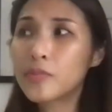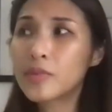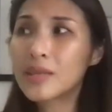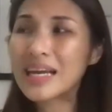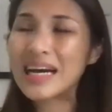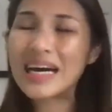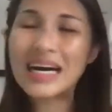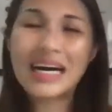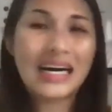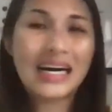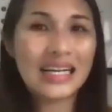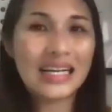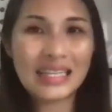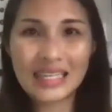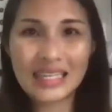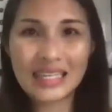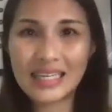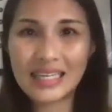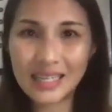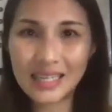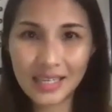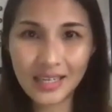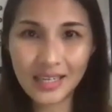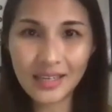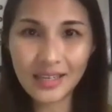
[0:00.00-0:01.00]

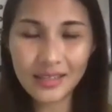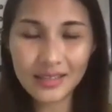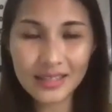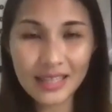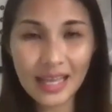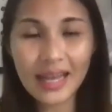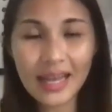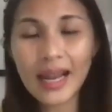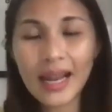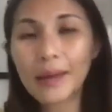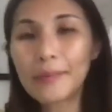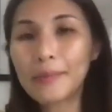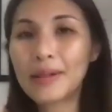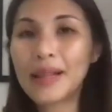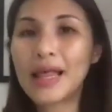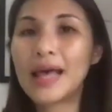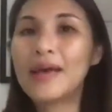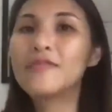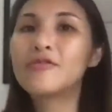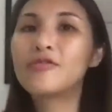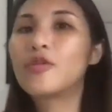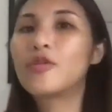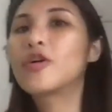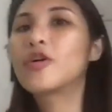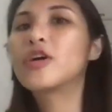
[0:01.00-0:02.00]
earlier than I
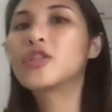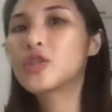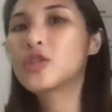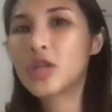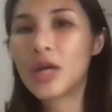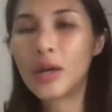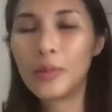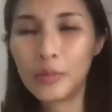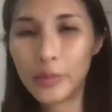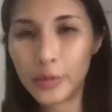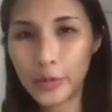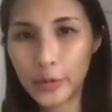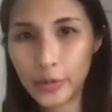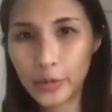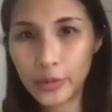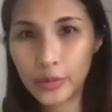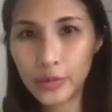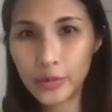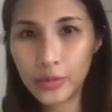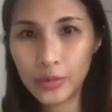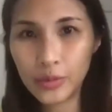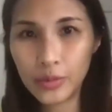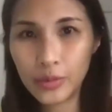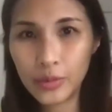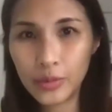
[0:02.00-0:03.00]
planned for it to come true.
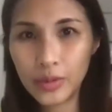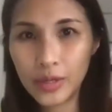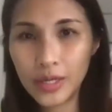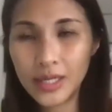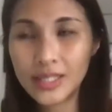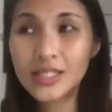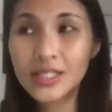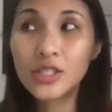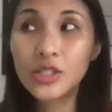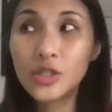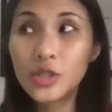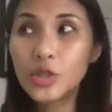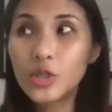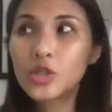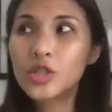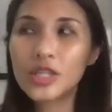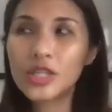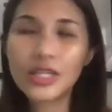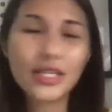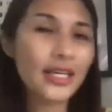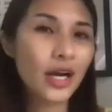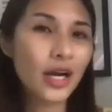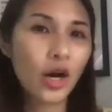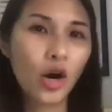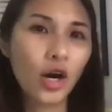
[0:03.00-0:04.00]
It's
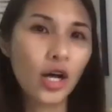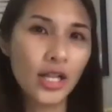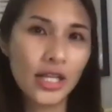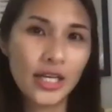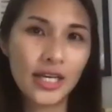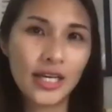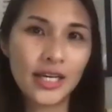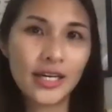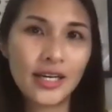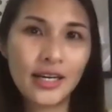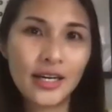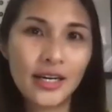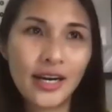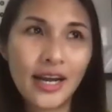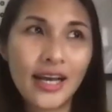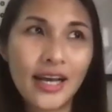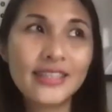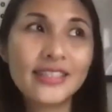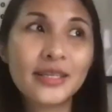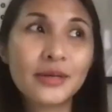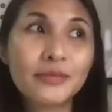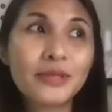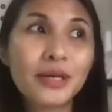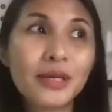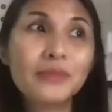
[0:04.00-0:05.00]
usually earlier. And
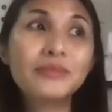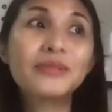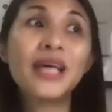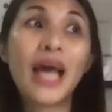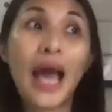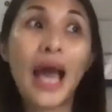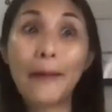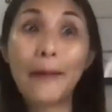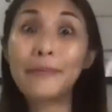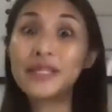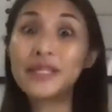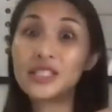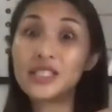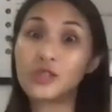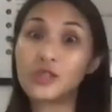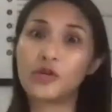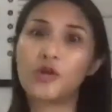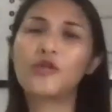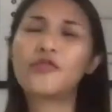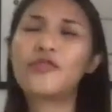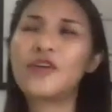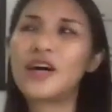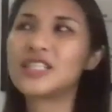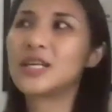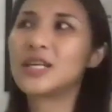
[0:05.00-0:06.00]
sometimes it happens
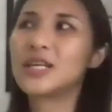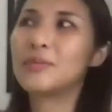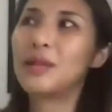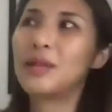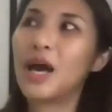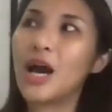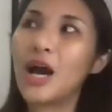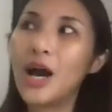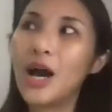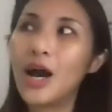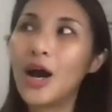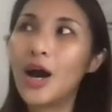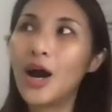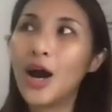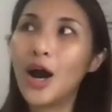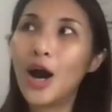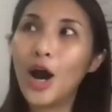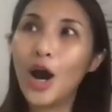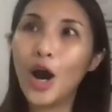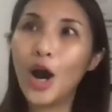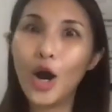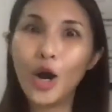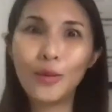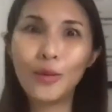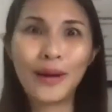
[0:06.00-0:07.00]
so fast. I'm like,
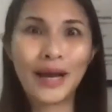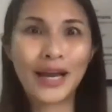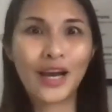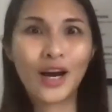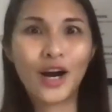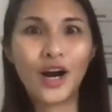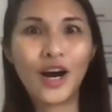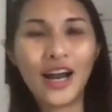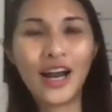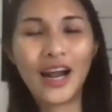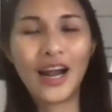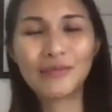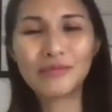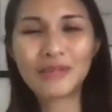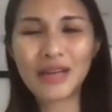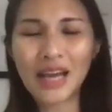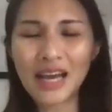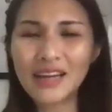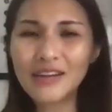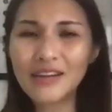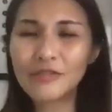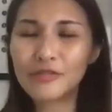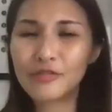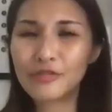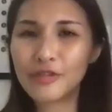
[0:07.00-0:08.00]
oh my God, I'm
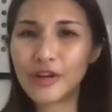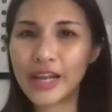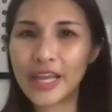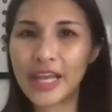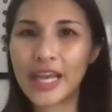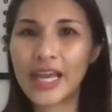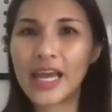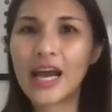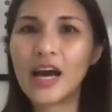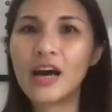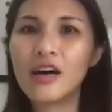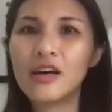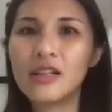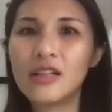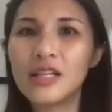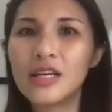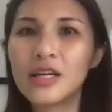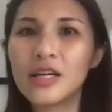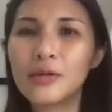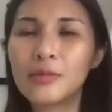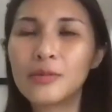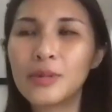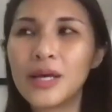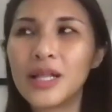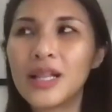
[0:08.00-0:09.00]
kind of freaking out a
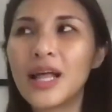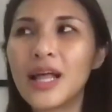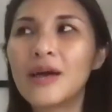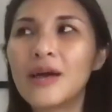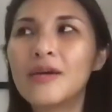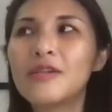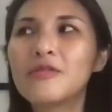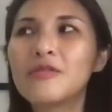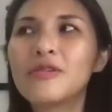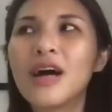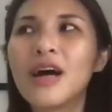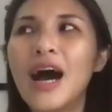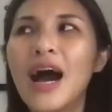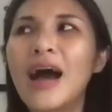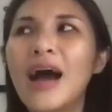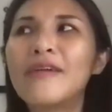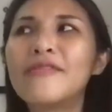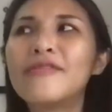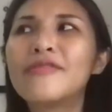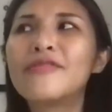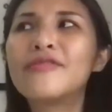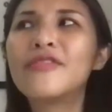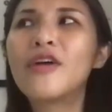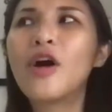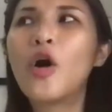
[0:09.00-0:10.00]
little bit. Like,
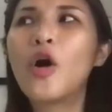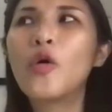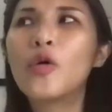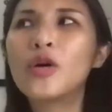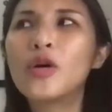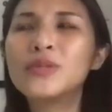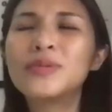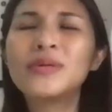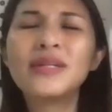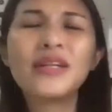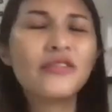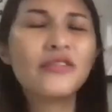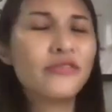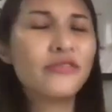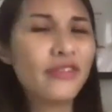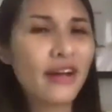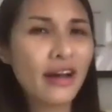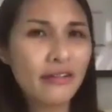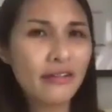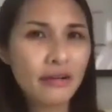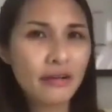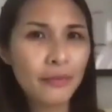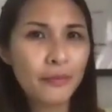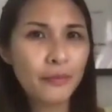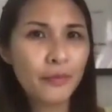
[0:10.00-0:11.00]
I've always been a
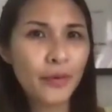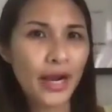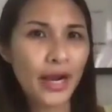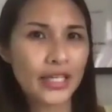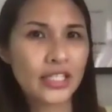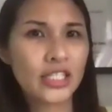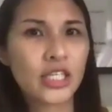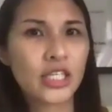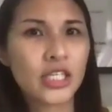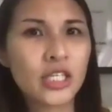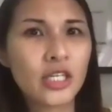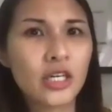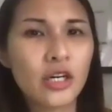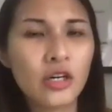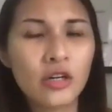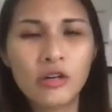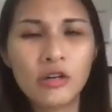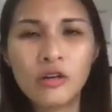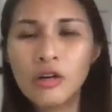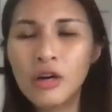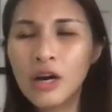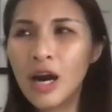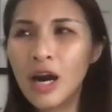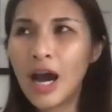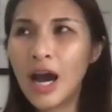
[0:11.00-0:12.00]
very
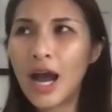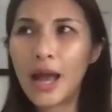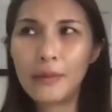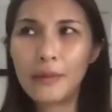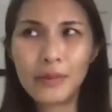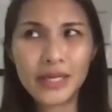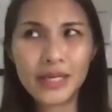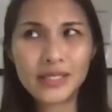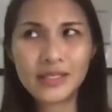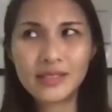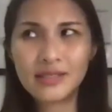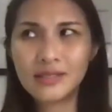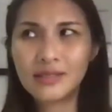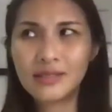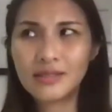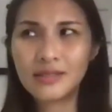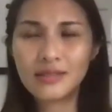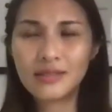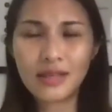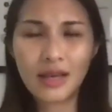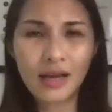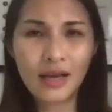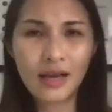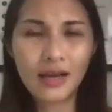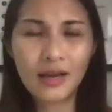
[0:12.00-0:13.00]
practical. I'm
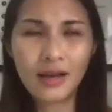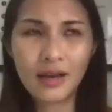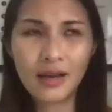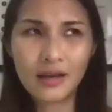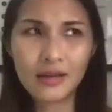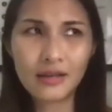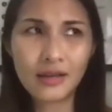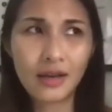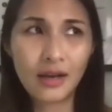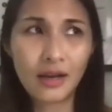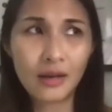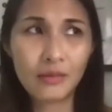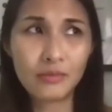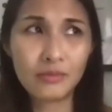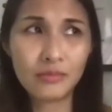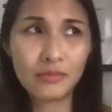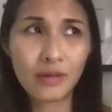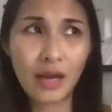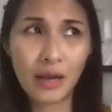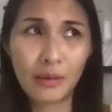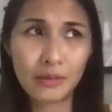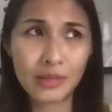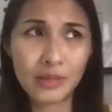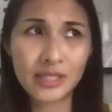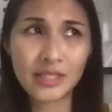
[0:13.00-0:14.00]

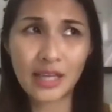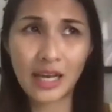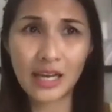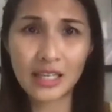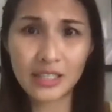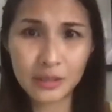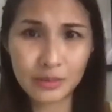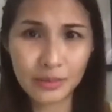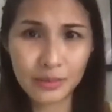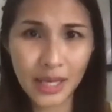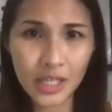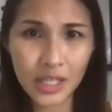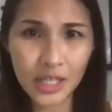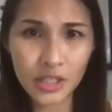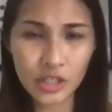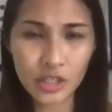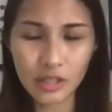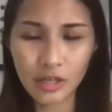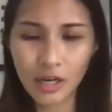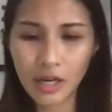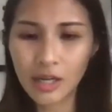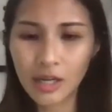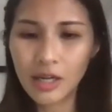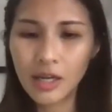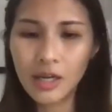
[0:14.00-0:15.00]
a science major,
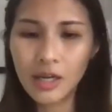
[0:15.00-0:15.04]
right?